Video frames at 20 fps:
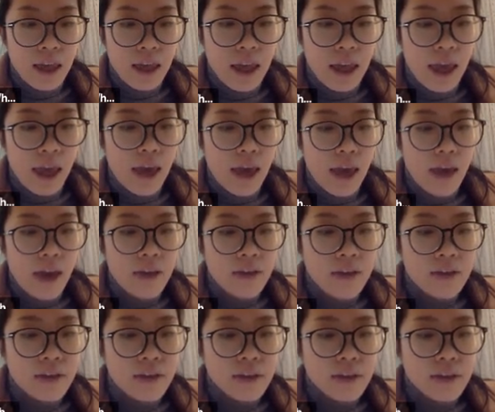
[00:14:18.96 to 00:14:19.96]

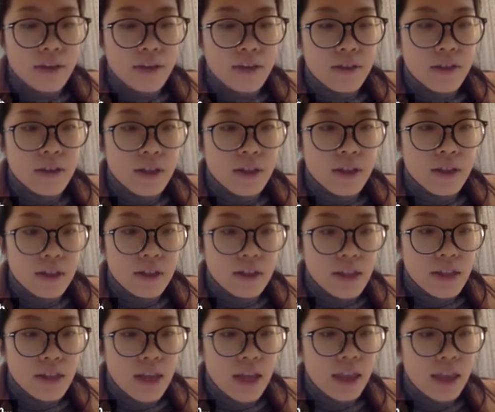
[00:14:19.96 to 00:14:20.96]
And
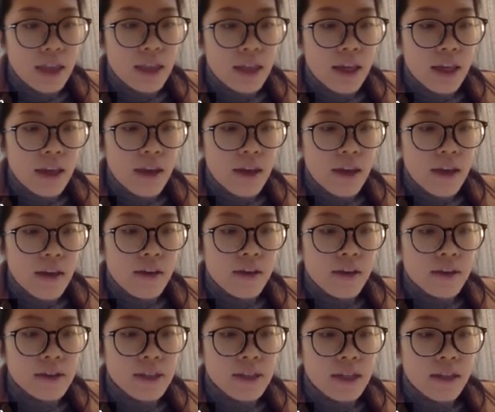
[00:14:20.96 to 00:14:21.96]
then here
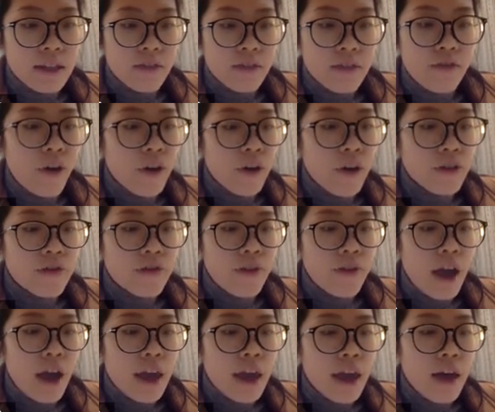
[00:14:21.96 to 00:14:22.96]
is a default
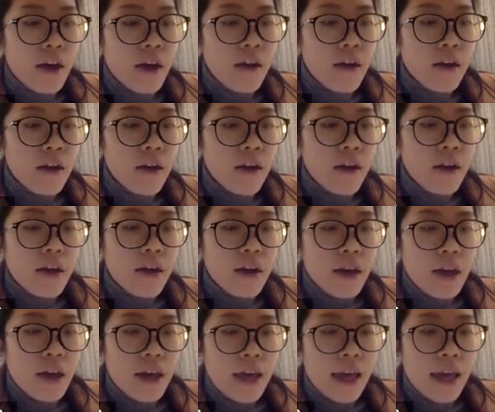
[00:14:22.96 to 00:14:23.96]
file,
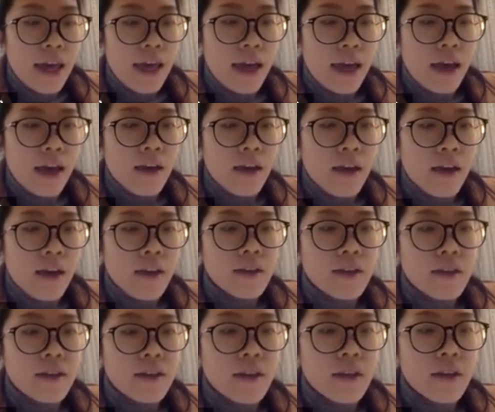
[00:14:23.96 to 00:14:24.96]

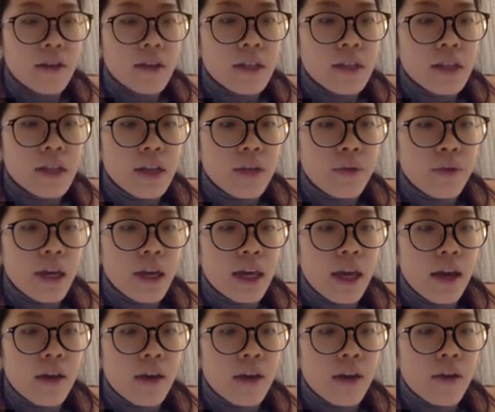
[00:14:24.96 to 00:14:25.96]
and then we
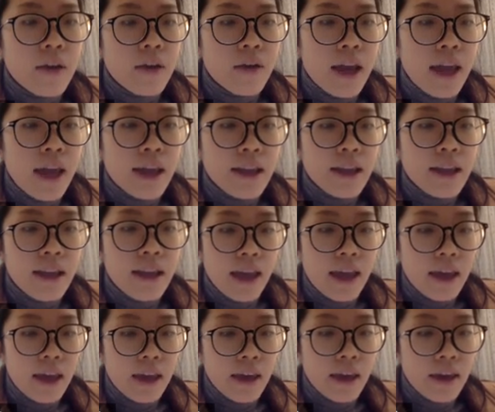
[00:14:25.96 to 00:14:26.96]
can create
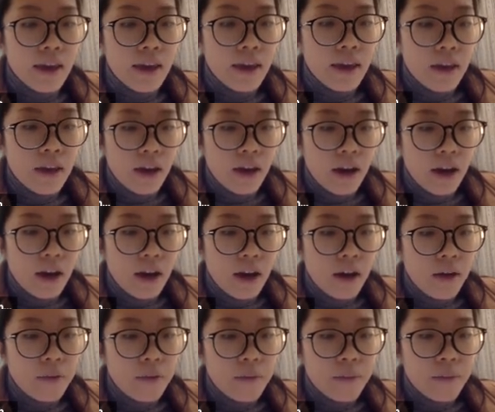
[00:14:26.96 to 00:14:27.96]
a
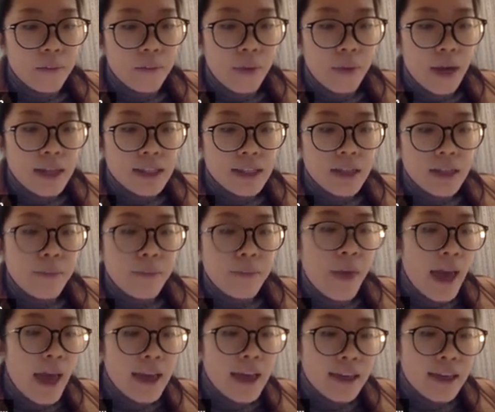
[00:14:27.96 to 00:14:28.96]
Python
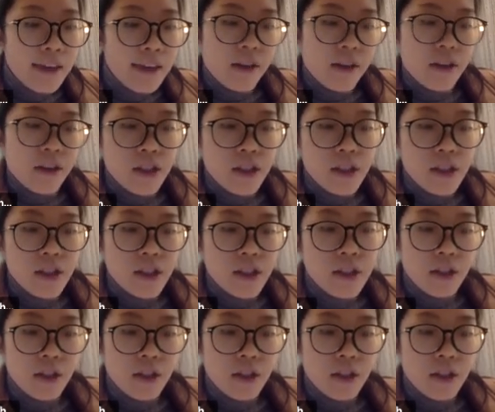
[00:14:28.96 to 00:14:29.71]
package.